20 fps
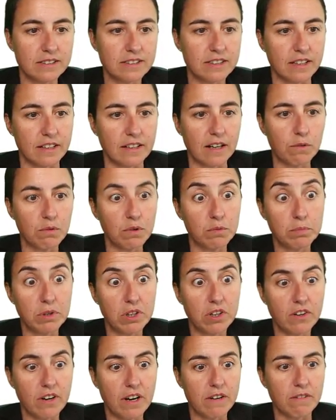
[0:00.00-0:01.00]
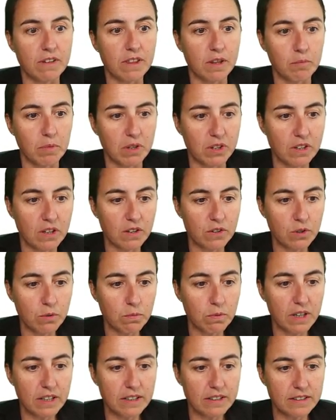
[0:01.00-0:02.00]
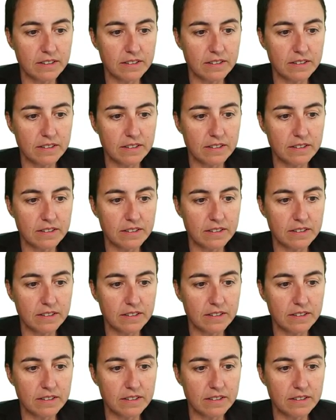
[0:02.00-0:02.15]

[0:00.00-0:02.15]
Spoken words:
see it. I will blur everything, but then you will